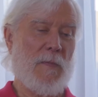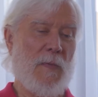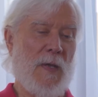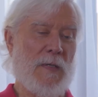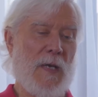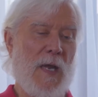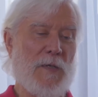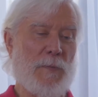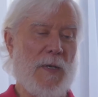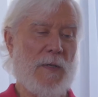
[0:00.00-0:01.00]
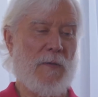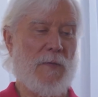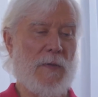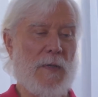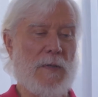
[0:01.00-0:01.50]
that's an aspect of
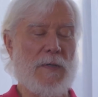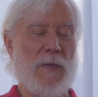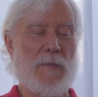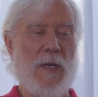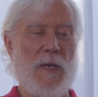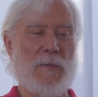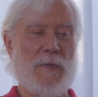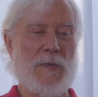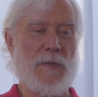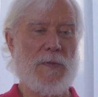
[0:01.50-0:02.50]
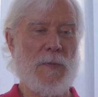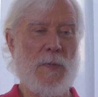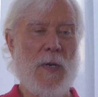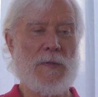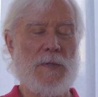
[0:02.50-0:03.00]
it that sometimes
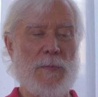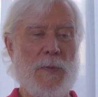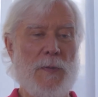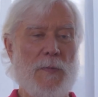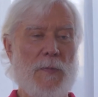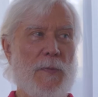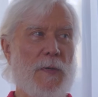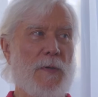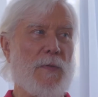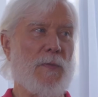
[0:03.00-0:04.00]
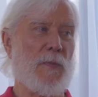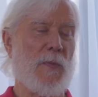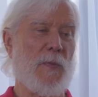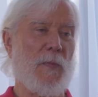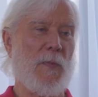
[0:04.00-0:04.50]
surprises people, because
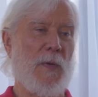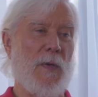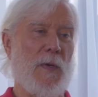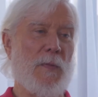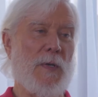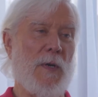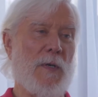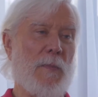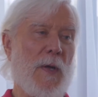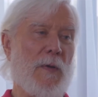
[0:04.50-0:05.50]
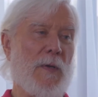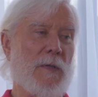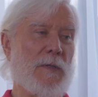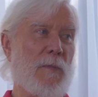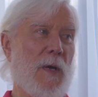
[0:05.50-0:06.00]
when we talk about it
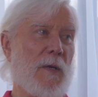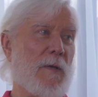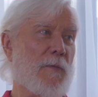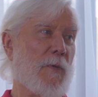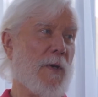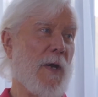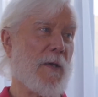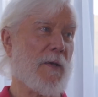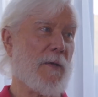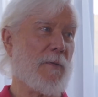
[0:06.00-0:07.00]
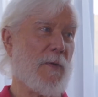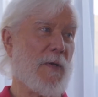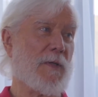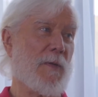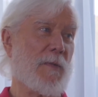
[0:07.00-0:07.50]
as a model of reality, right?
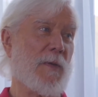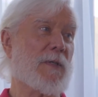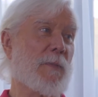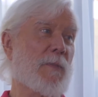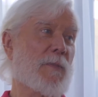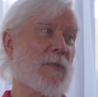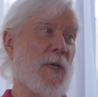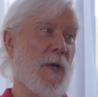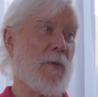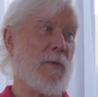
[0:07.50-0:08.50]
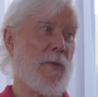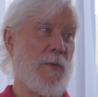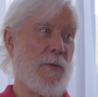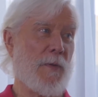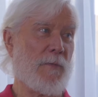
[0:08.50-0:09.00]
It's a Tao
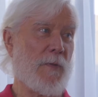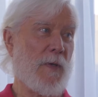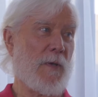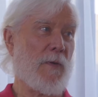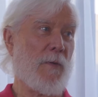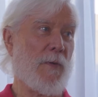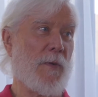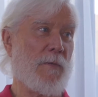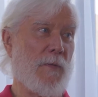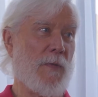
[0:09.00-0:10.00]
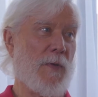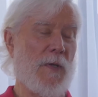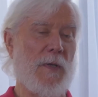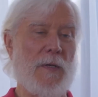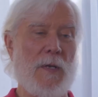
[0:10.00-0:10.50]
theory of theory of
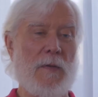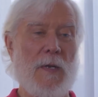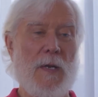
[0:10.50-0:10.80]
everything. A Tao.